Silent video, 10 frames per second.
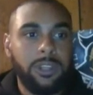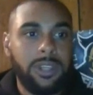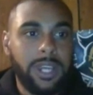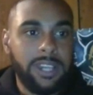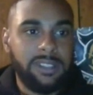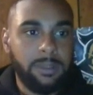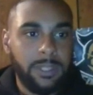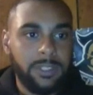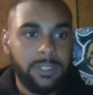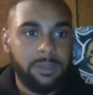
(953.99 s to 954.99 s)
I don't want to
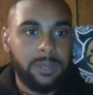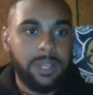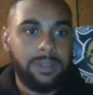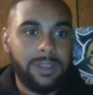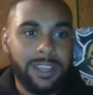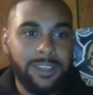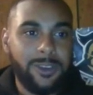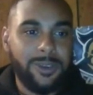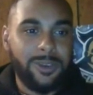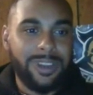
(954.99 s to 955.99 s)
bore you guys too much with
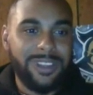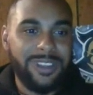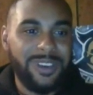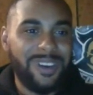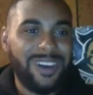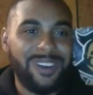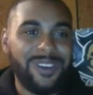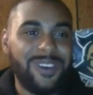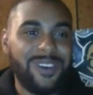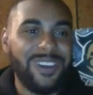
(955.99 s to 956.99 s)
you
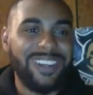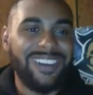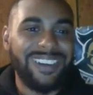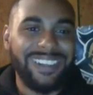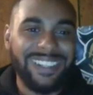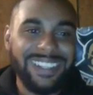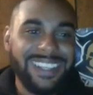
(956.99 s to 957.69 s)
know I'll go on and on.